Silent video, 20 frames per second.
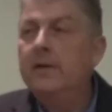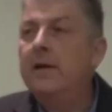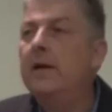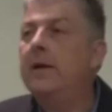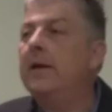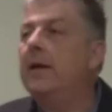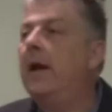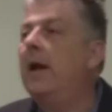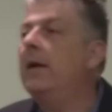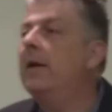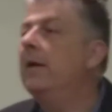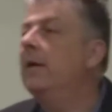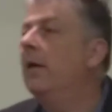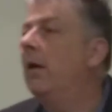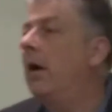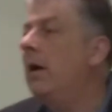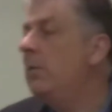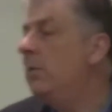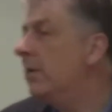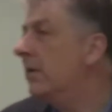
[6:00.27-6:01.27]
Then again, in
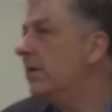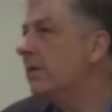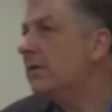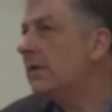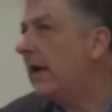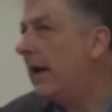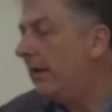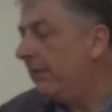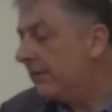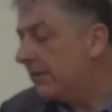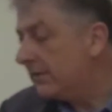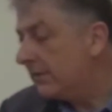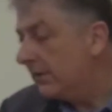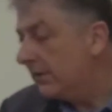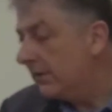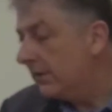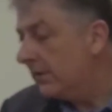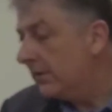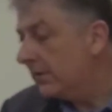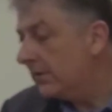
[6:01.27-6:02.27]
line with his character and